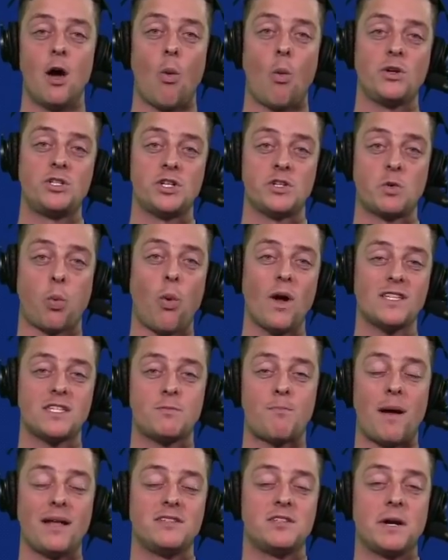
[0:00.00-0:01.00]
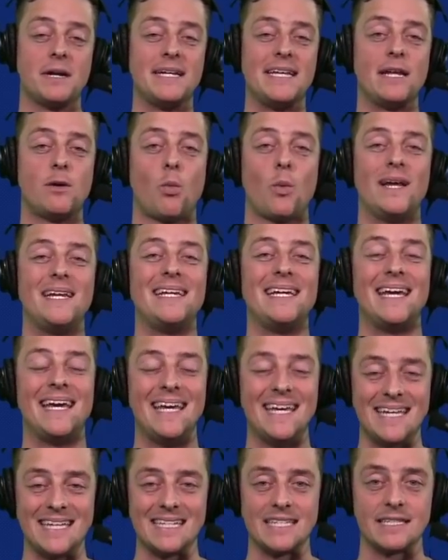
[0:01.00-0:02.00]
which is what Spencer Dinwiddie
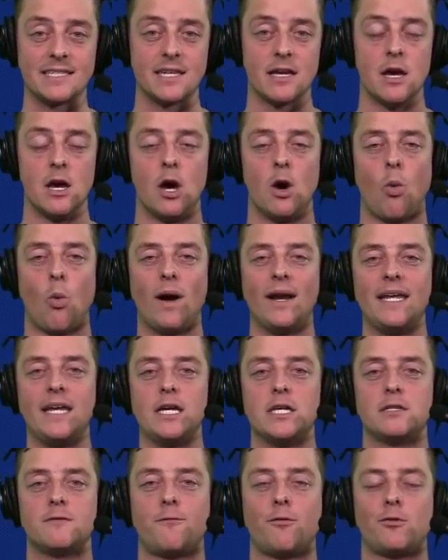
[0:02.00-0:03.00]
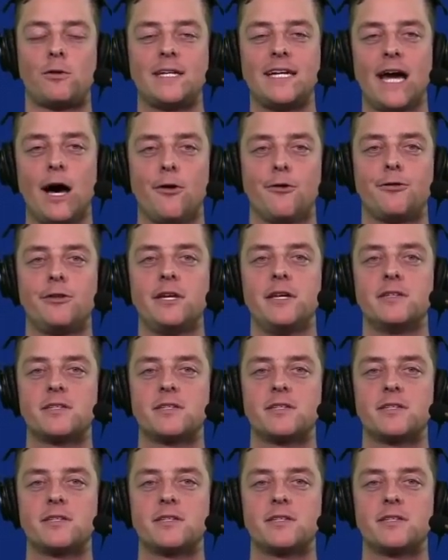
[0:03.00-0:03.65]
is when he is fully healthy,